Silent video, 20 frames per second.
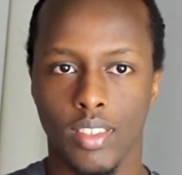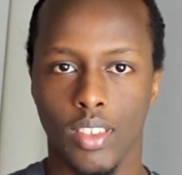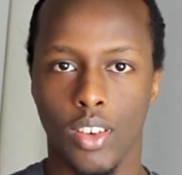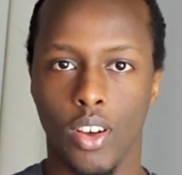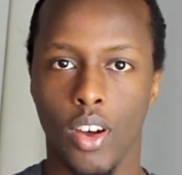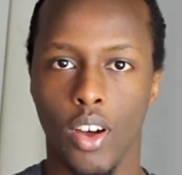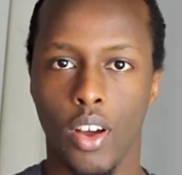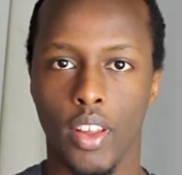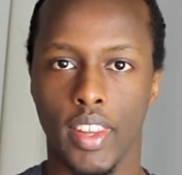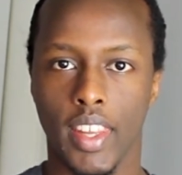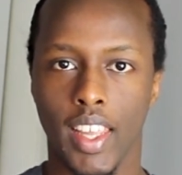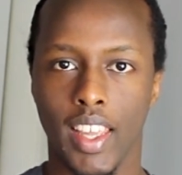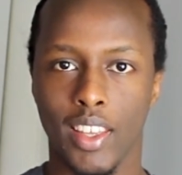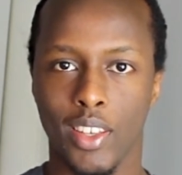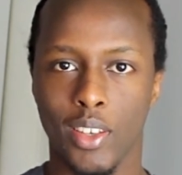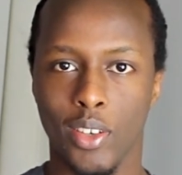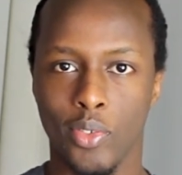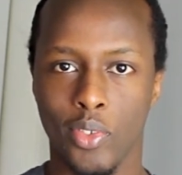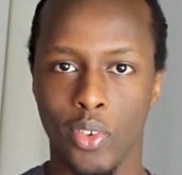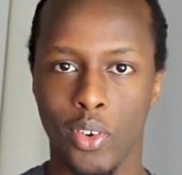God,
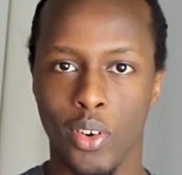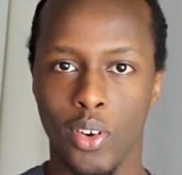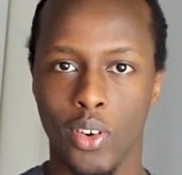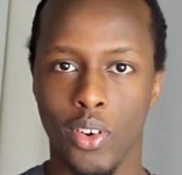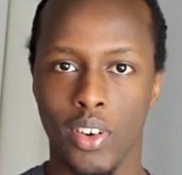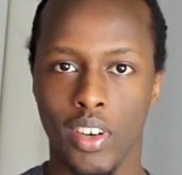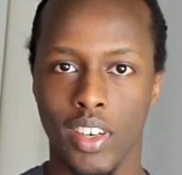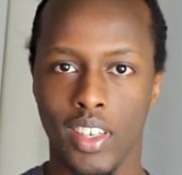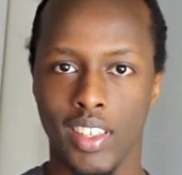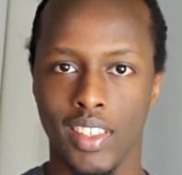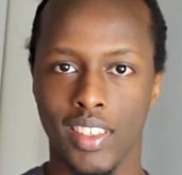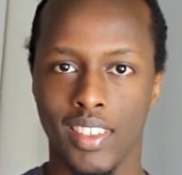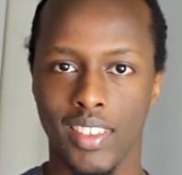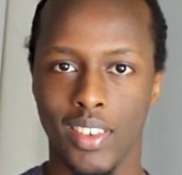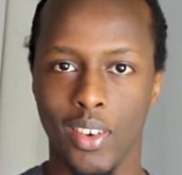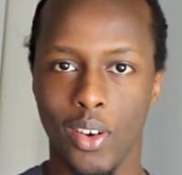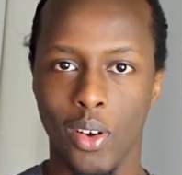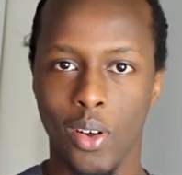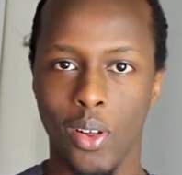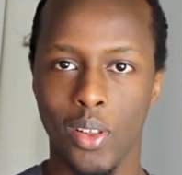thank you for
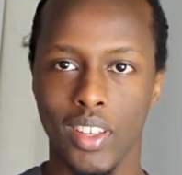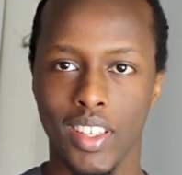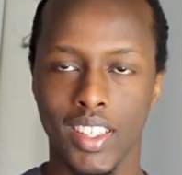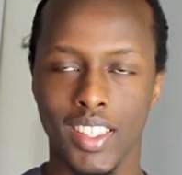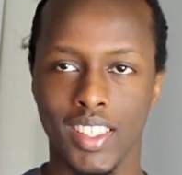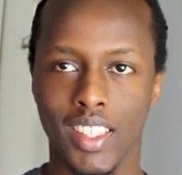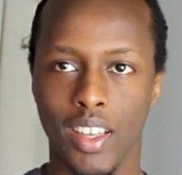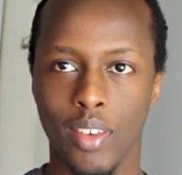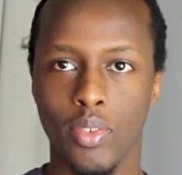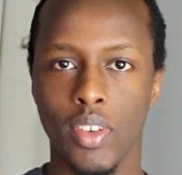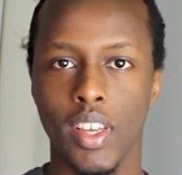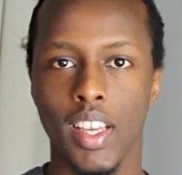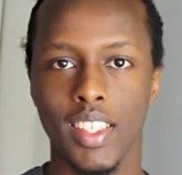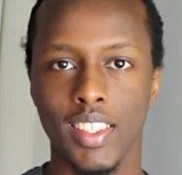all this stuff.